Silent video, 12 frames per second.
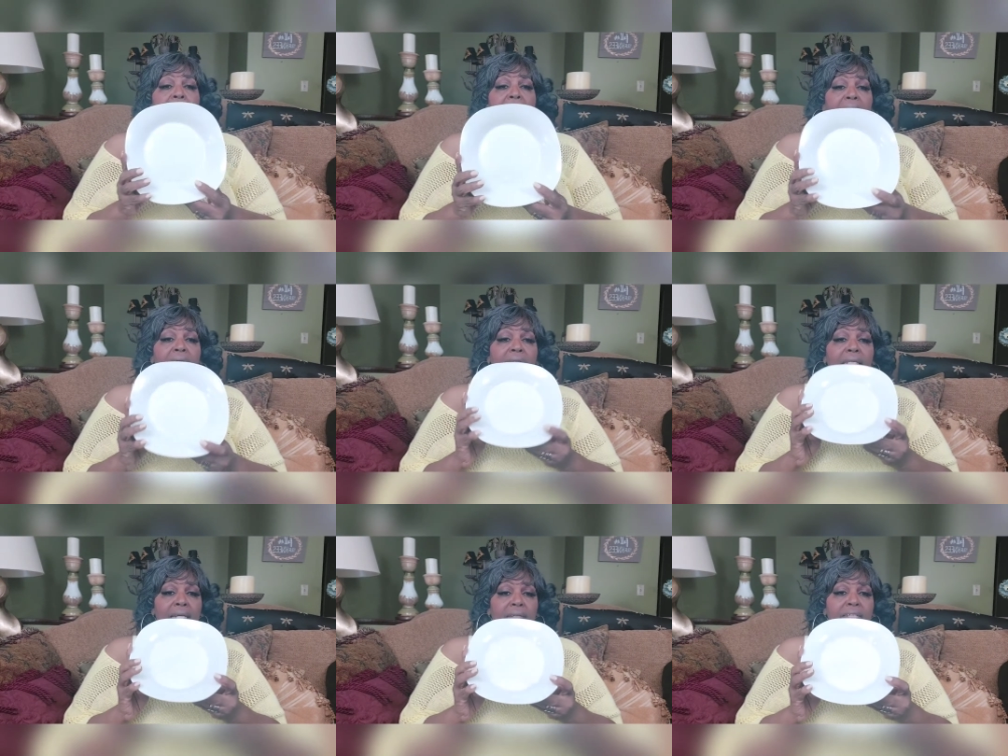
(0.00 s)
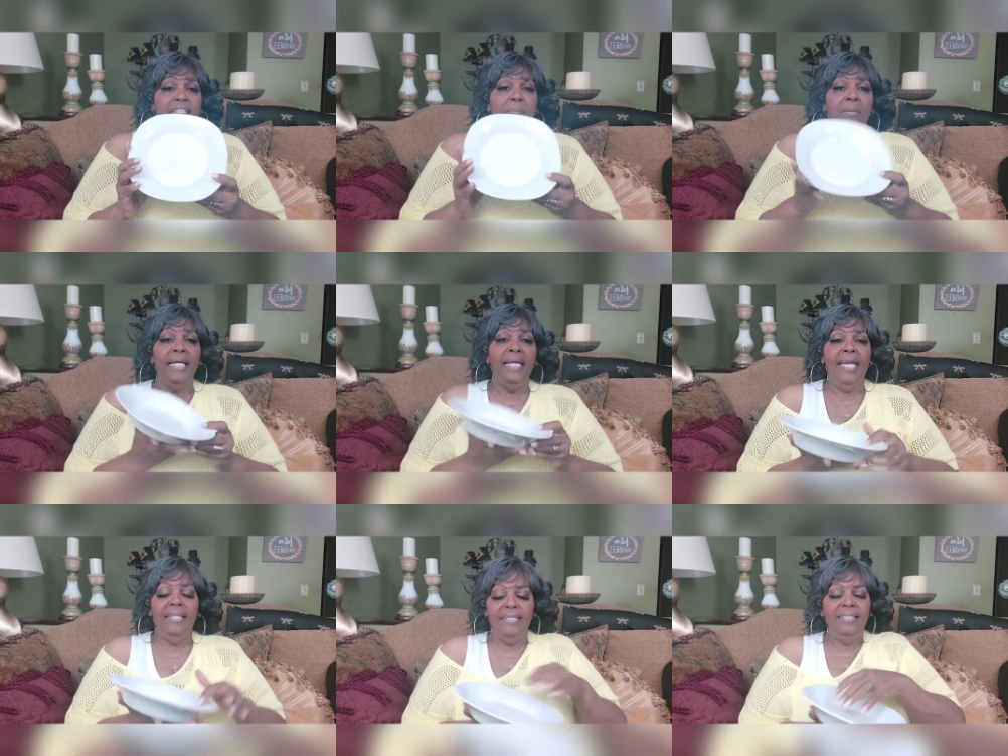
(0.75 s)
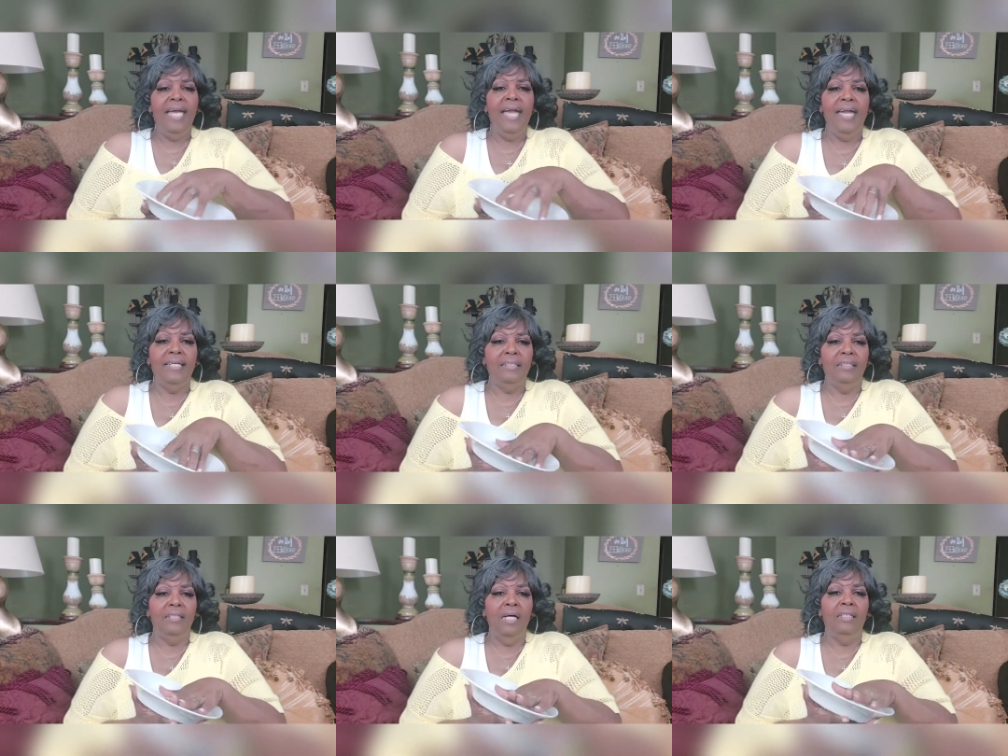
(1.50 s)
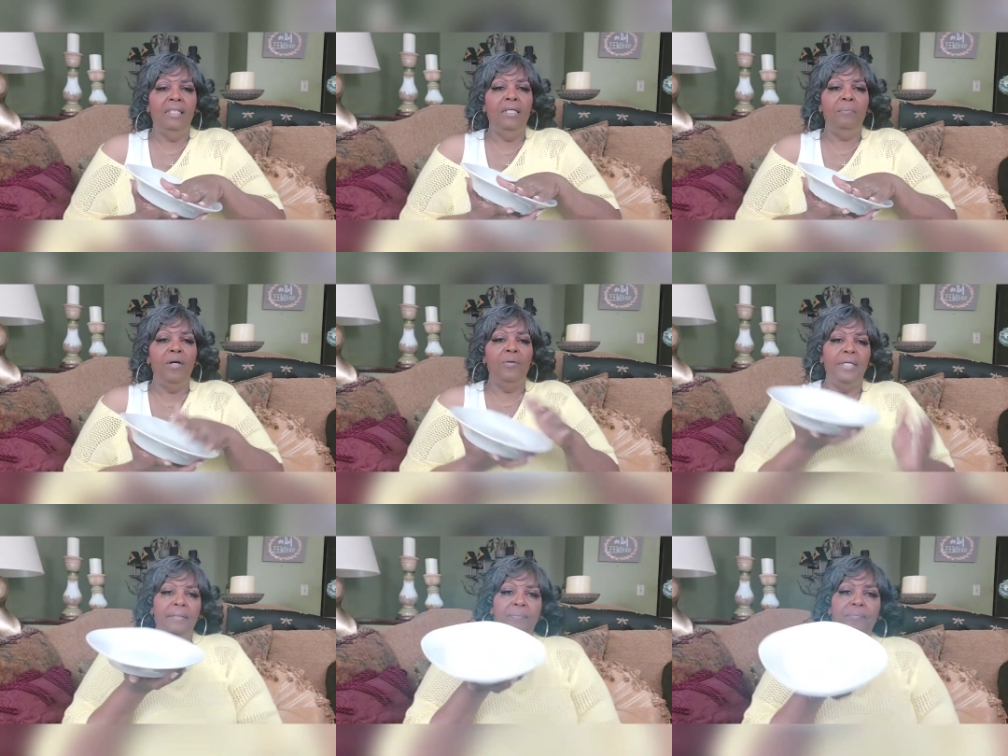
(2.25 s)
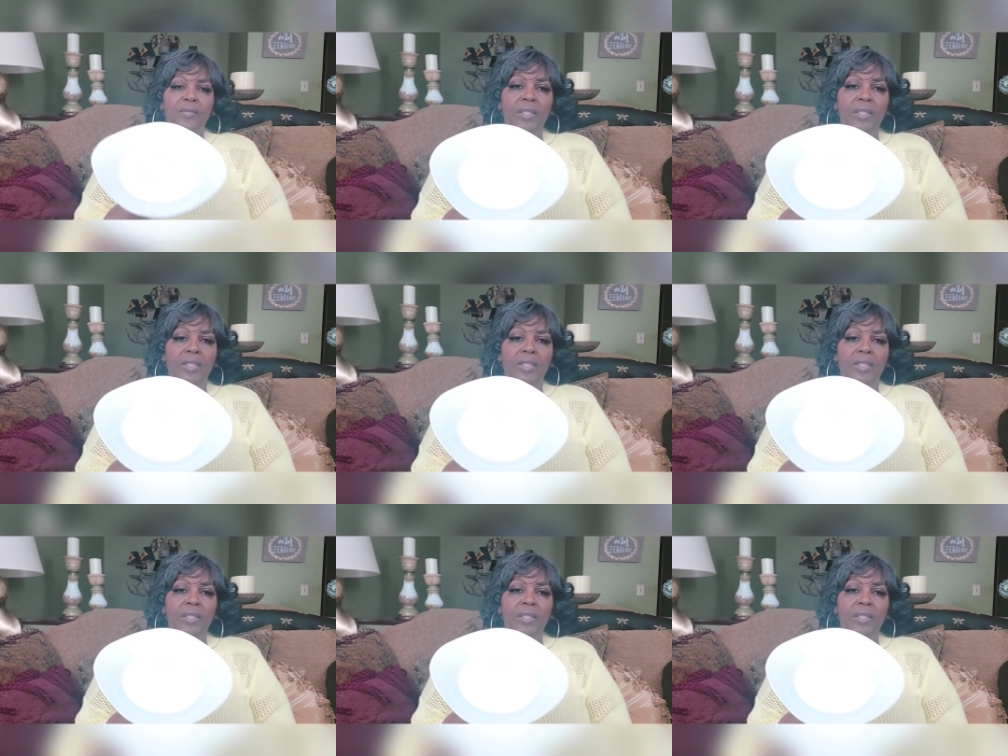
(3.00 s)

I eat out of this plate, and this has a lip on it.